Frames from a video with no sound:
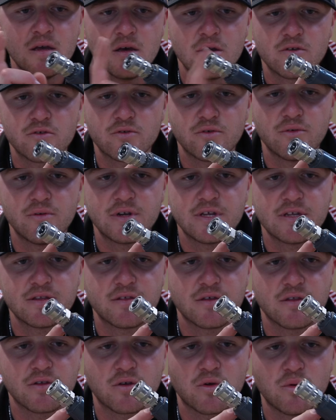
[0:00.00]
screw it
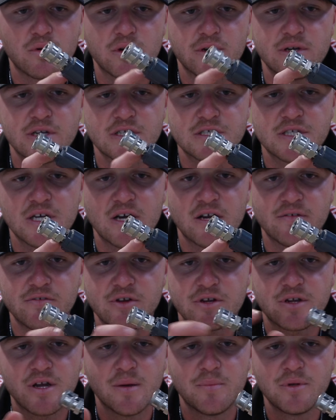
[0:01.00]
into the 1/4 inch side of
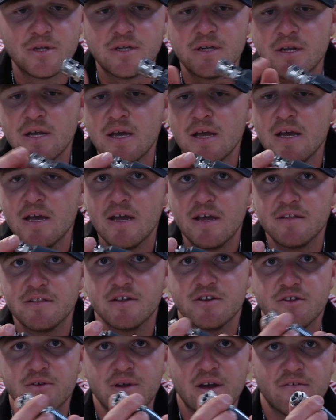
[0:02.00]
your coupling, and
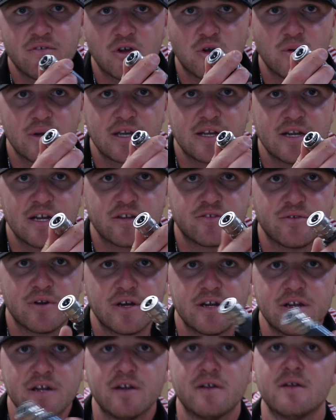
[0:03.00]
then you have a quick connect
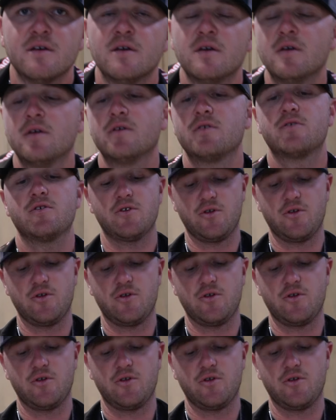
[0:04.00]
right here. So